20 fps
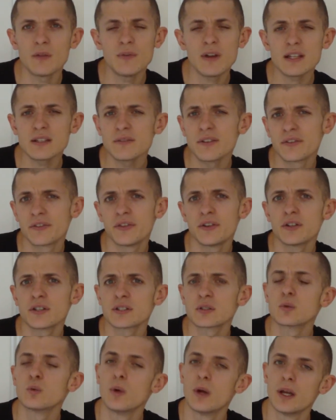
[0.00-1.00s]
that's the
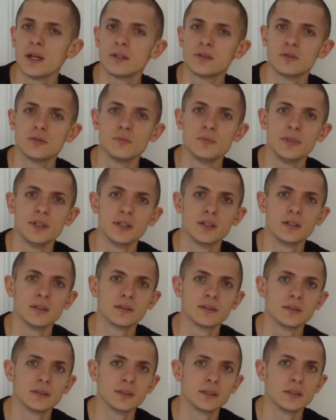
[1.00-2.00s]
first way
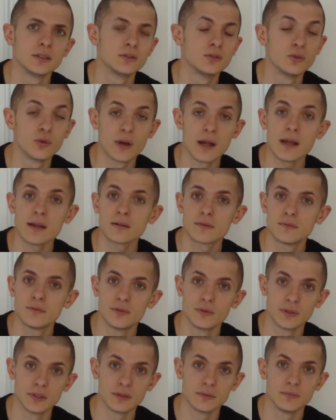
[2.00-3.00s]
to rank
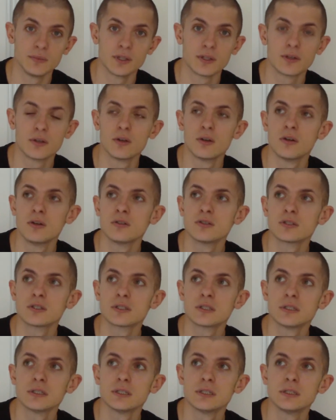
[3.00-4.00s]
for it,
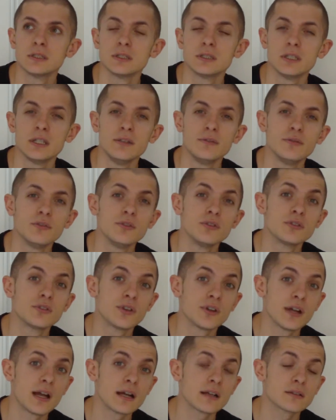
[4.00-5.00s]
because if you
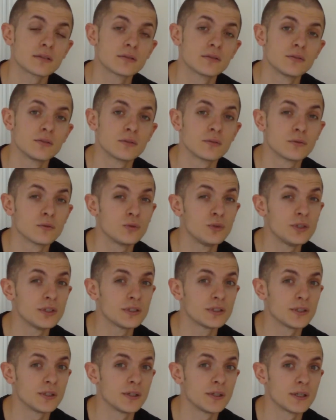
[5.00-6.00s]
interact through
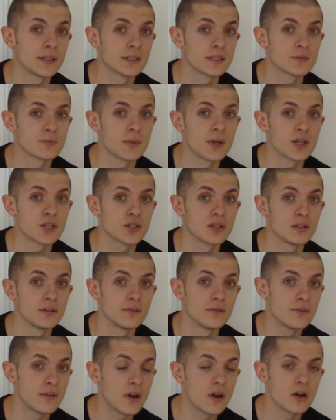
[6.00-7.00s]
Twitter and especially
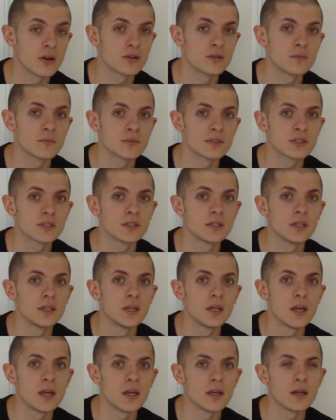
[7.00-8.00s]
forums,
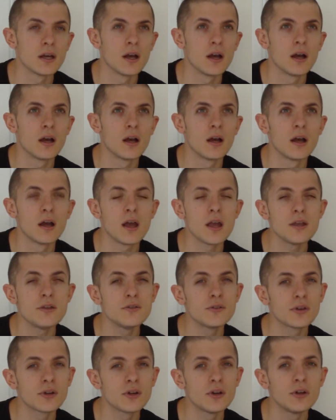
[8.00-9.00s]

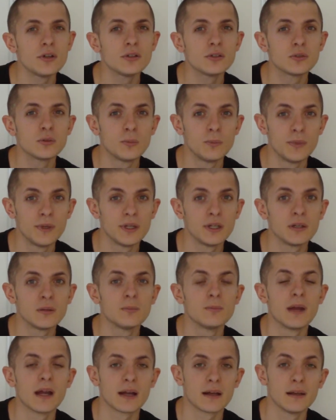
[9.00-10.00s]
you're going to
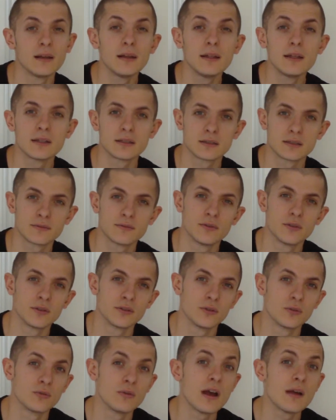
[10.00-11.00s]
build backlinks for
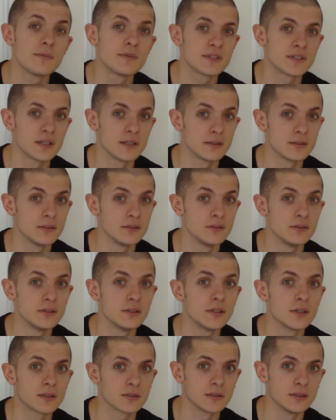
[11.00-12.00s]
your website
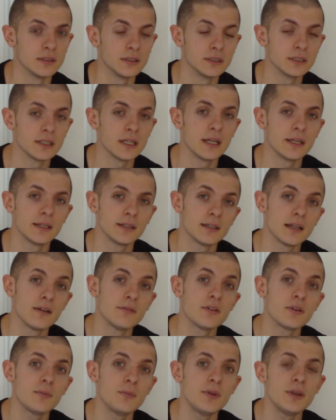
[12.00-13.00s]
indirectly, and
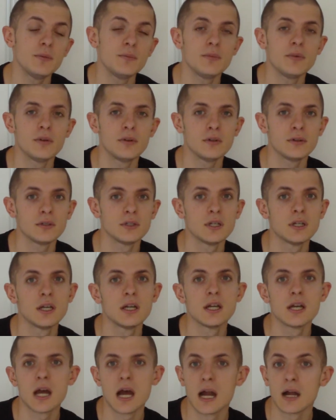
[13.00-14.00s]
other people
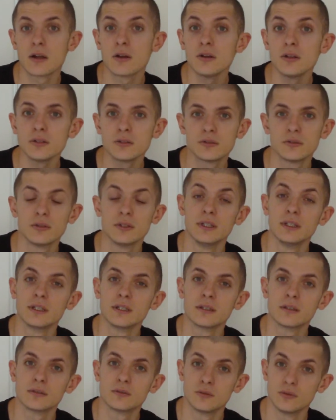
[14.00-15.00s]
are going to
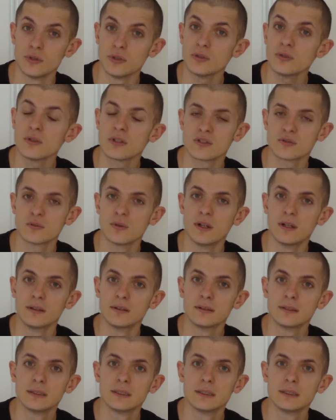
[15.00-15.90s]
link to you as well.